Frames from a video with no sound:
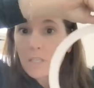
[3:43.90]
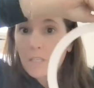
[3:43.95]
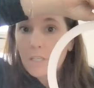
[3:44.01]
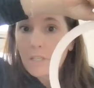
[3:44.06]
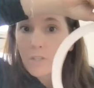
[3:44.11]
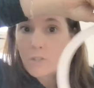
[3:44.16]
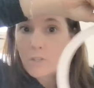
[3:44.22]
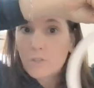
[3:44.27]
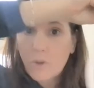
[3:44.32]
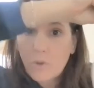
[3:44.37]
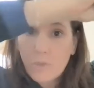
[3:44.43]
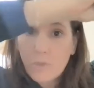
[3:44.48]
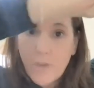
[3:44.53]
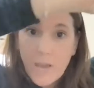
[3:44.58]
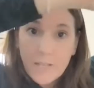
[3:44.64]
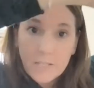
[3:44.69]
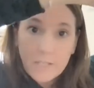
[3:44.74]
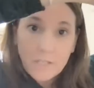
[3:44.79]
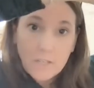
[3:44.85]
So
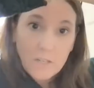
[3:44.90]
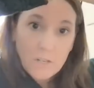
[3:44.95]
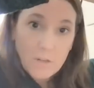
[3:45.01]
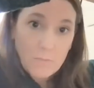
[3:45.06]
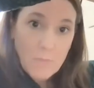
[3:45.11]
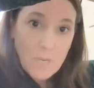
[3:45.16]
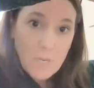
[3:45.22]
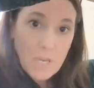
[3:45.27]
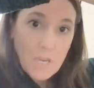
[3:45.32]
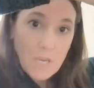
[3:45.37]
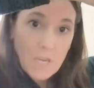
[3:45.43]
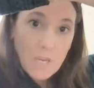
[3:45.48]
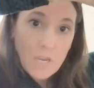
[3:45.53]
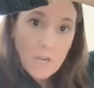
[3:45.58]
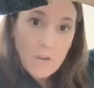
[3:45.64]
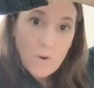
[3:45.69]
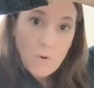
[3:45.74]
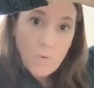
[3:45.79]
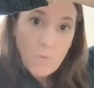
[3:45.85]
that's going to
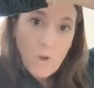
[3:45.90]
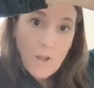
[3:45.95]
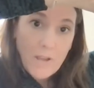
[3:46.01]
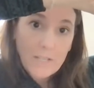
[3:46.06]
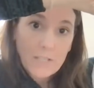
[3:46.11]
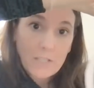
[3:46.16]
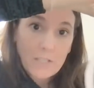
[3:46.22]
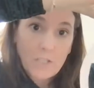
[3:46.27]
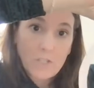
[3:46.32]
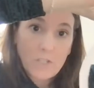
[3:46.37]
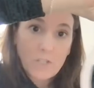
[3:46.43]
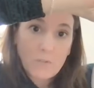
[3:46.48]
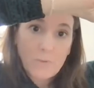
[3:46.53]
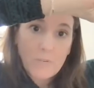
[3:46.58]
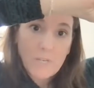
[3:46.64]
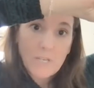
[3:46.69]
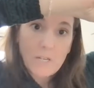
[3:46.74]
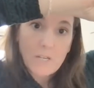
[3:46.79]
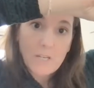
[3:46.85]
be what it's
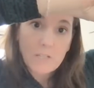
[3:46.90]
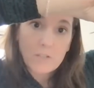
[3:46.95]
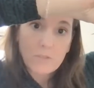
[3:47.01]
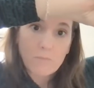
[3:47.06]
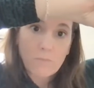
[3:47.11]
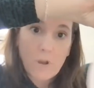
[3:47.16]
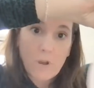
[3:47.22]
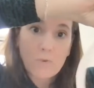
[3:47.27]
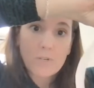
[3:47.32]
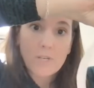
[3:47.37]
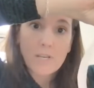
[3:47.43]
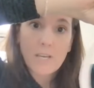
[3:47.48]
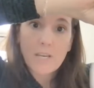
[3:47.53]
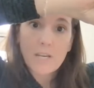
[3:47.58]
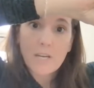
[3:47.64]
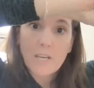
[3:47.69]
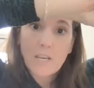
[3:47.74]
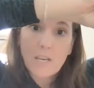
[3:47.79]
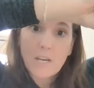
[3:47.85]
doing. It's
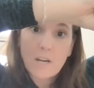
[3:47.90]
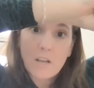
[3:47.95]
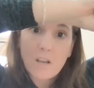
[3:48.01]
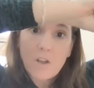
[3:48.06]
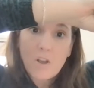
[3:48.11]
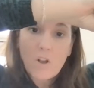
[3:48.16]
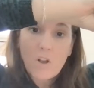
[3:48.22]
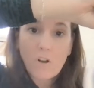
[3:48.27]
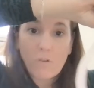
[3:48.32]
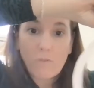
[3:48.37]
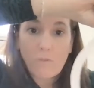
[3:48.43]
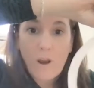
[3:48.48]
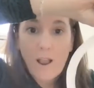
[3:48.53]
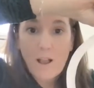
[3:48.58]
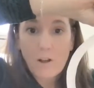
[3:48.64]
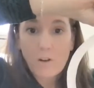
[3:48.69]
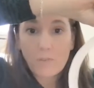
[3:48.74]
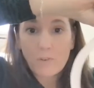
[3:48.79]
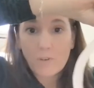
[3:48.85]
rotating
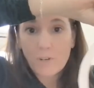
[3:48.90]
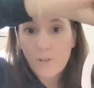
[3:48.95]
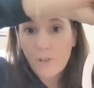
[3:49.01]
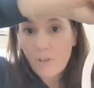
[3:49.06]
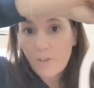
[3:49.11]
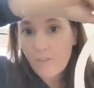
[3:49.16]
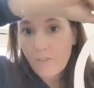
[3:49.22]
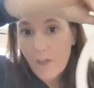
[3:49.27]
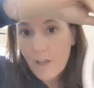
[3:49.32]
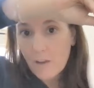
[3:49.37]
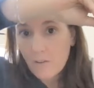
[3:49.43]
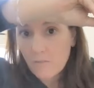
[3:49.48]
around that